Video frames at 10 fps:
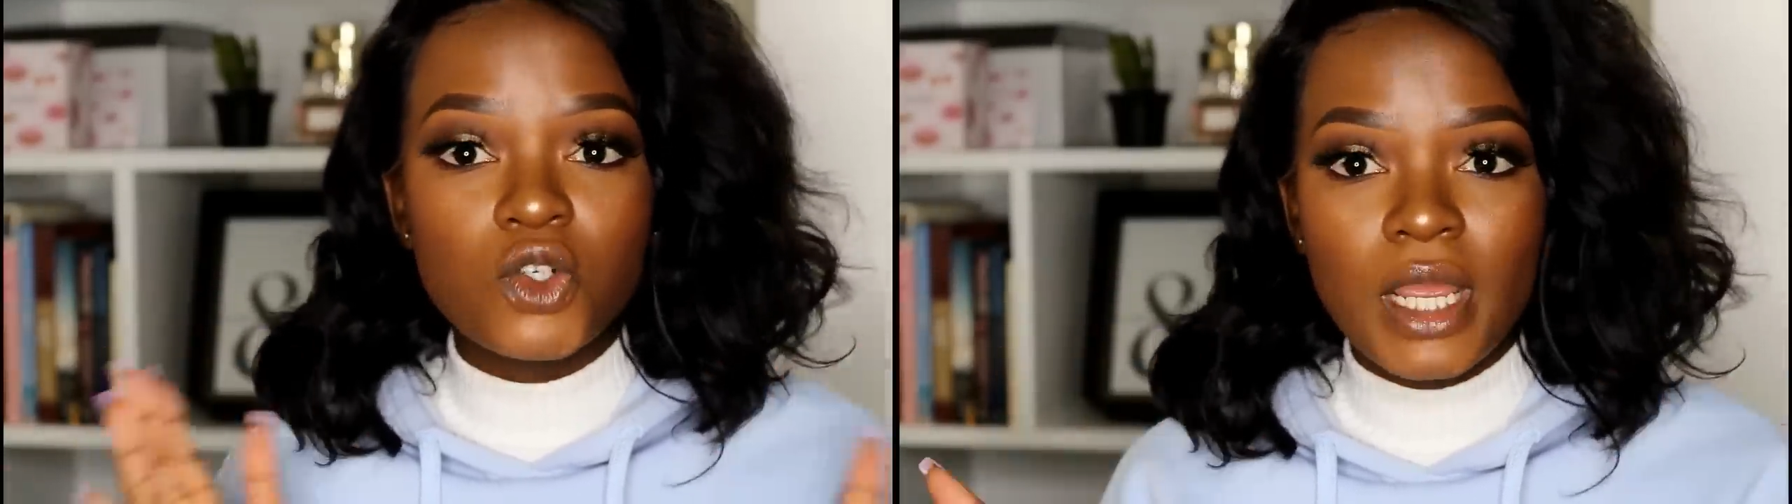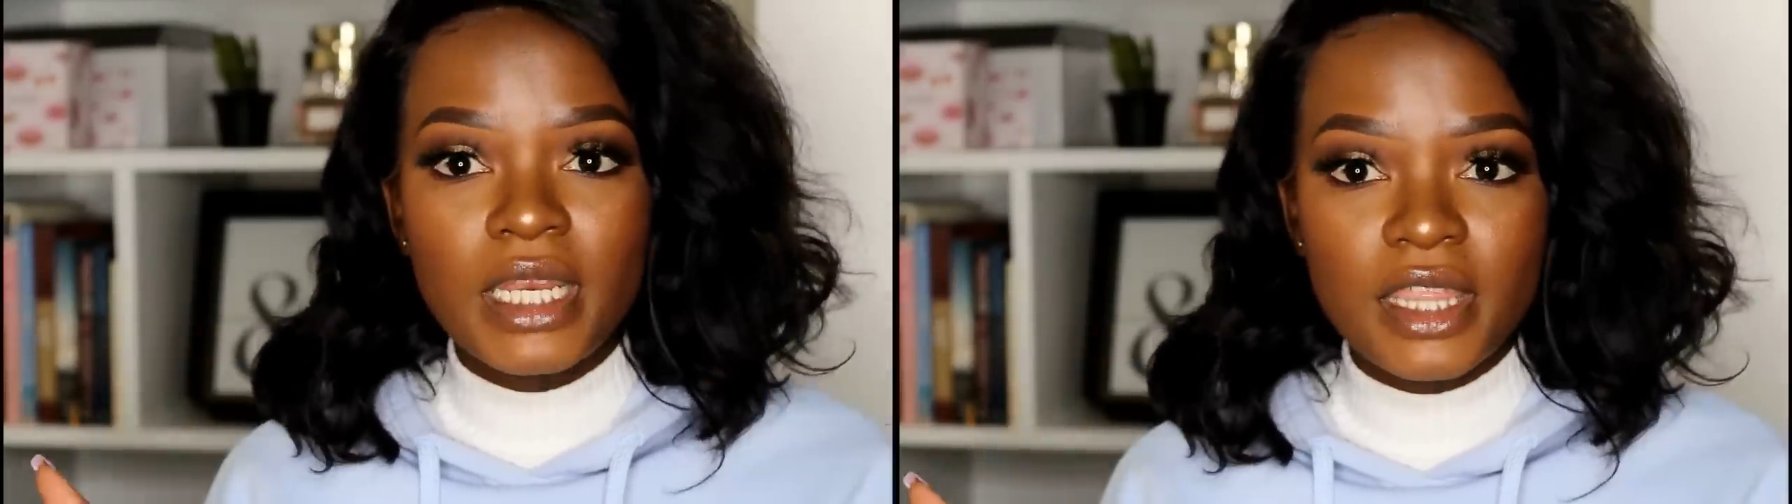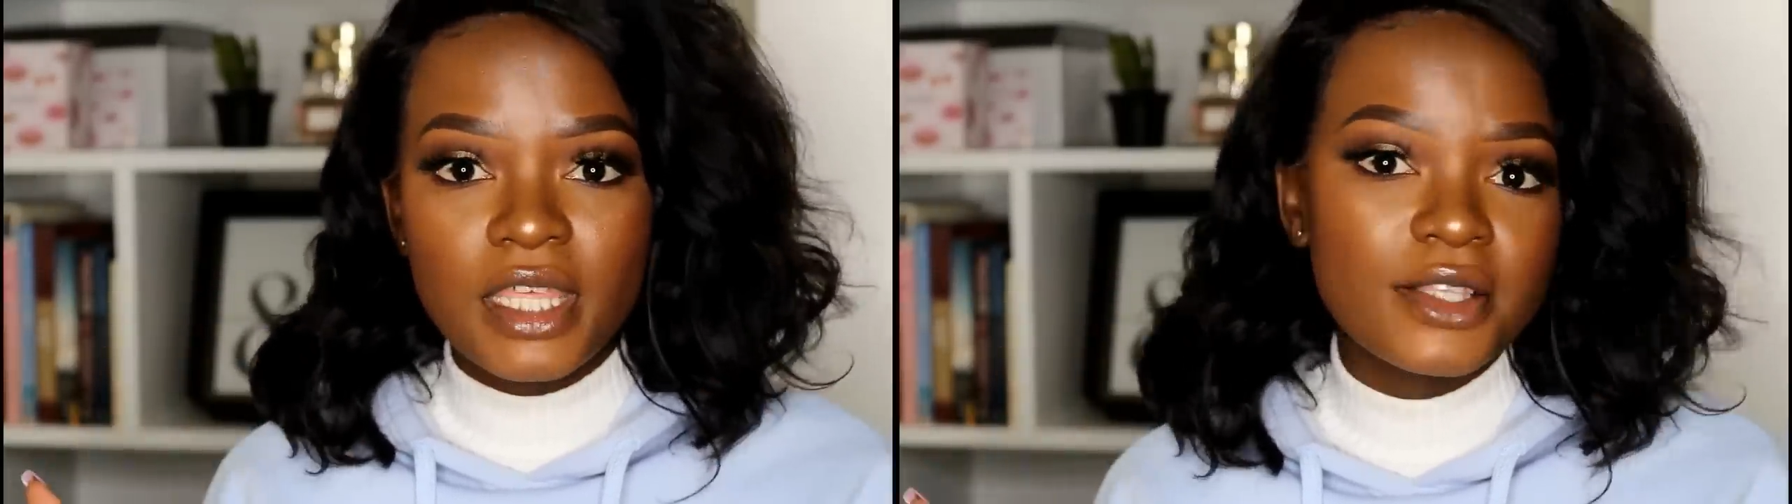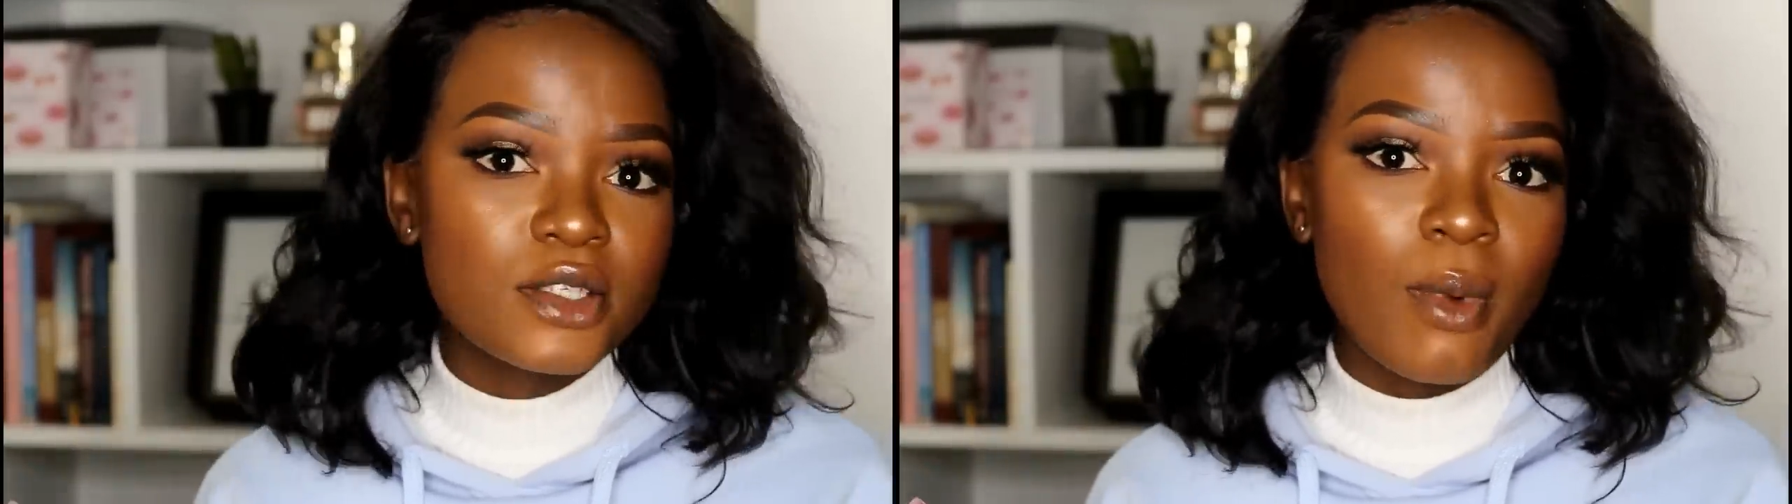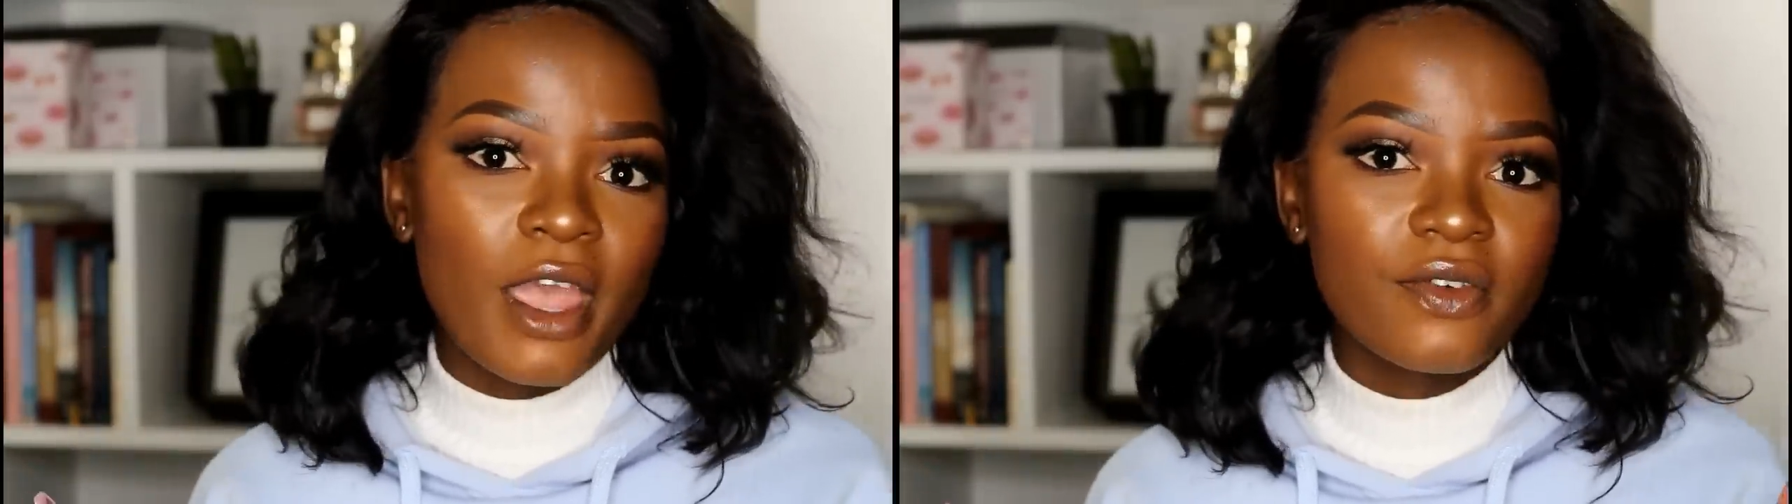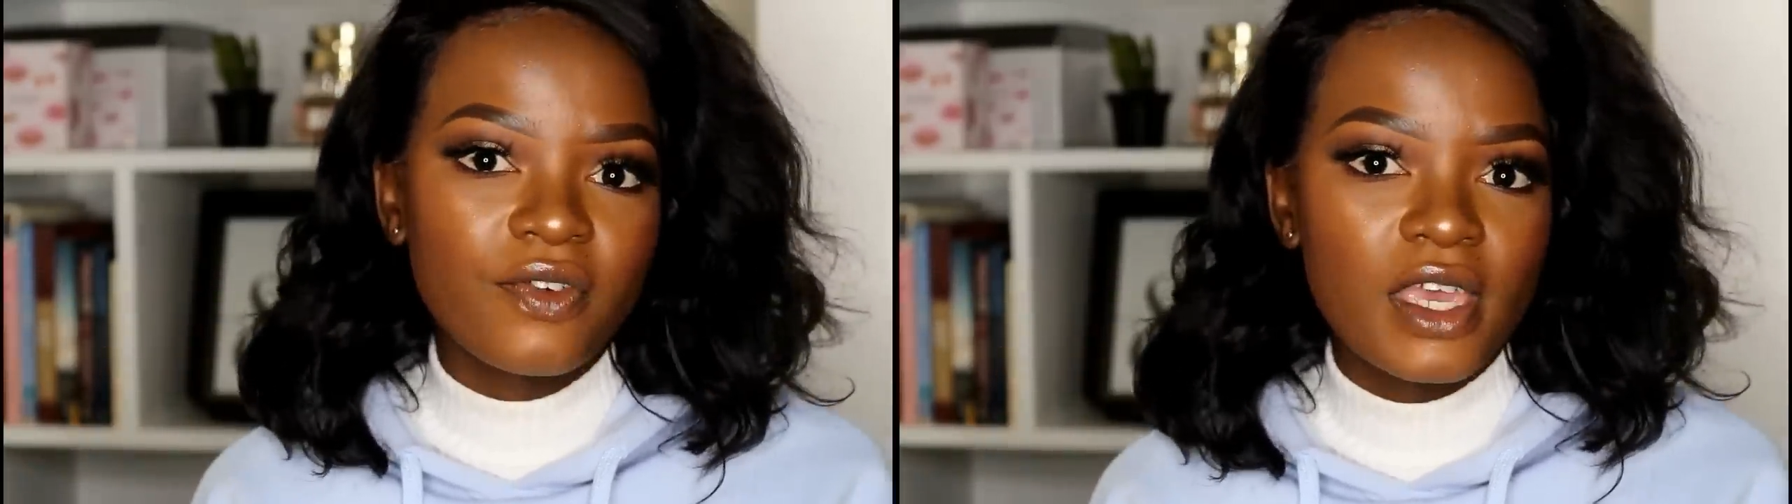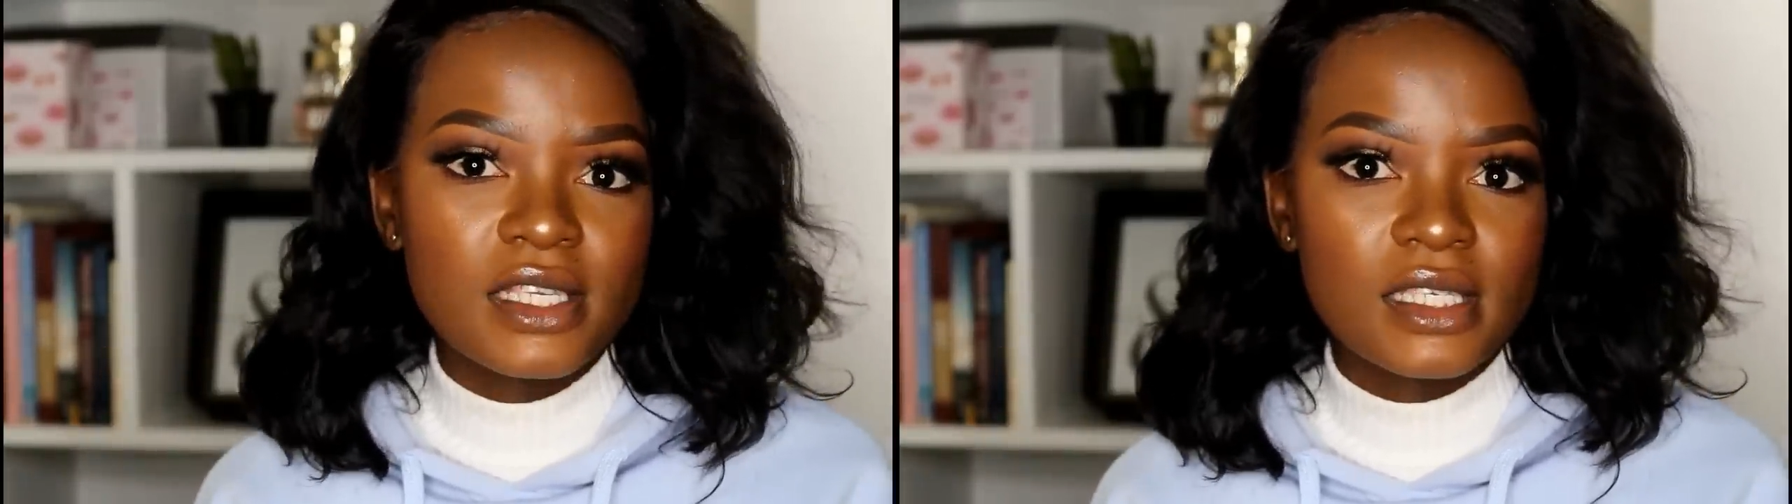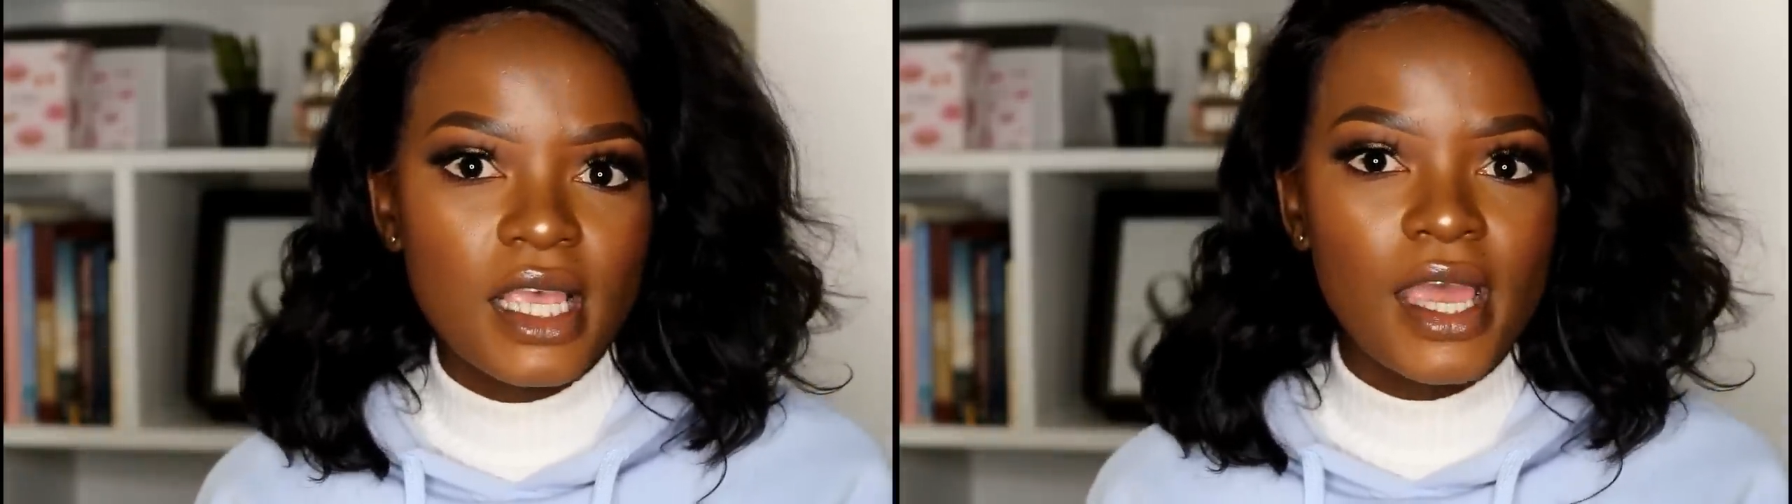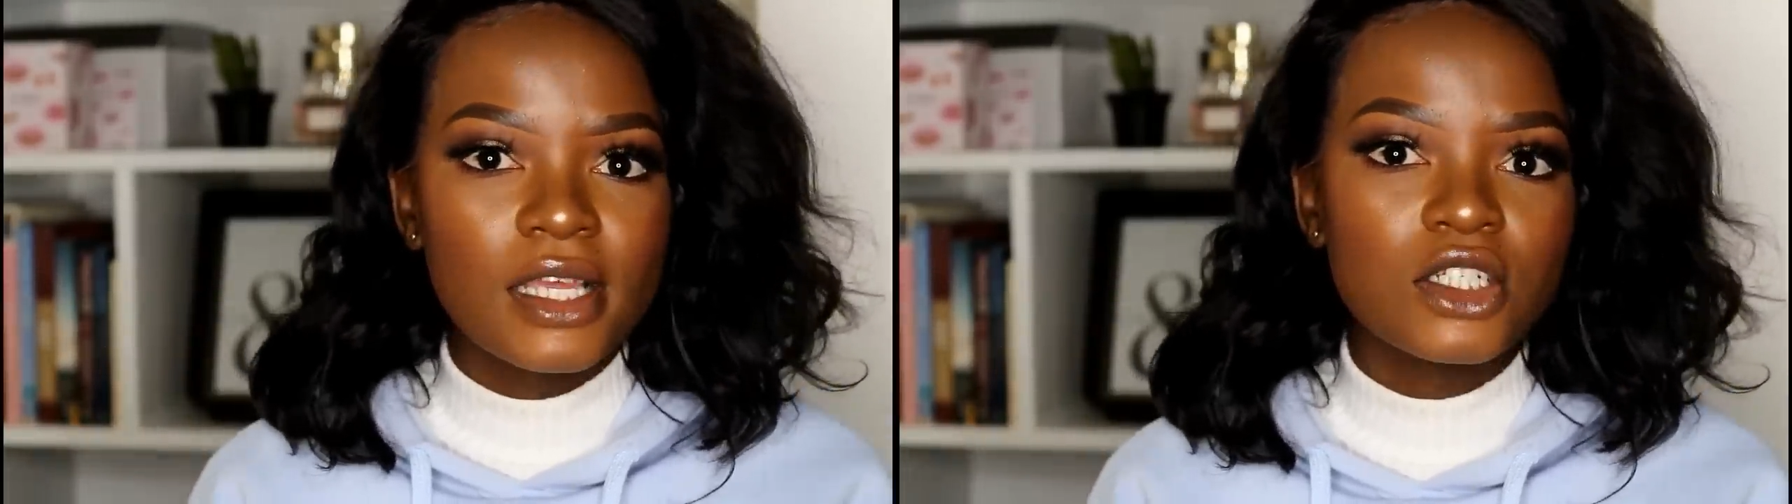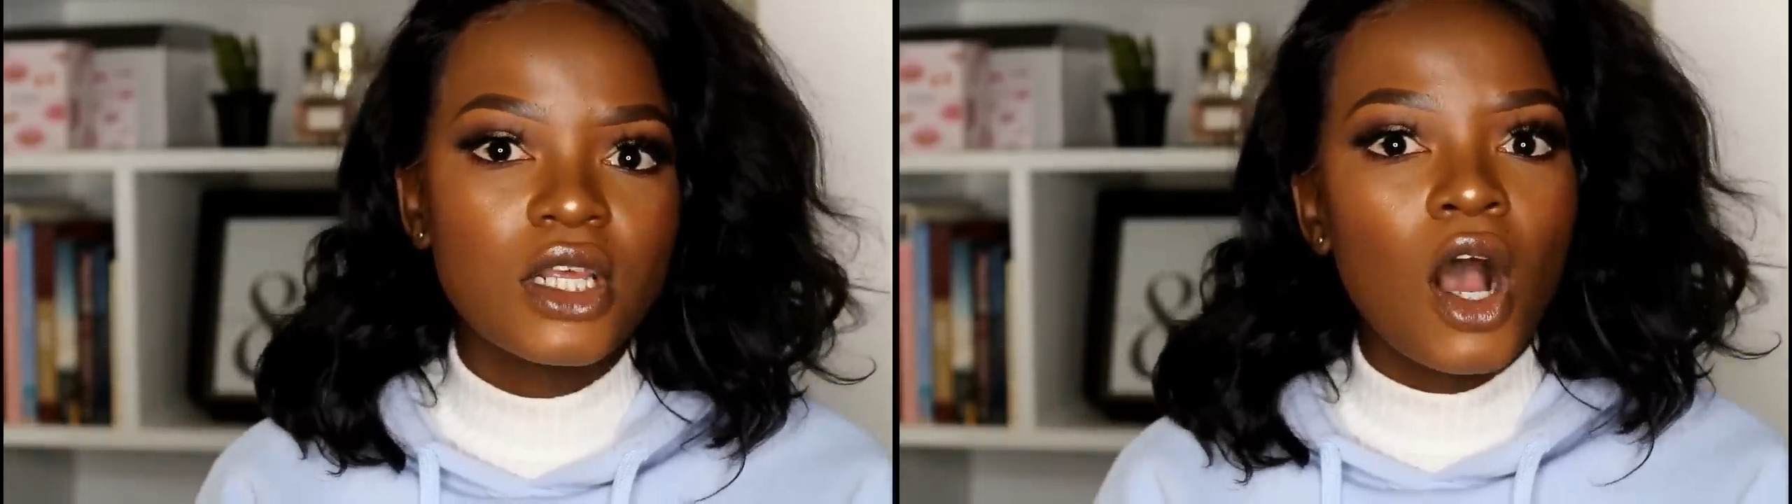anything to my face and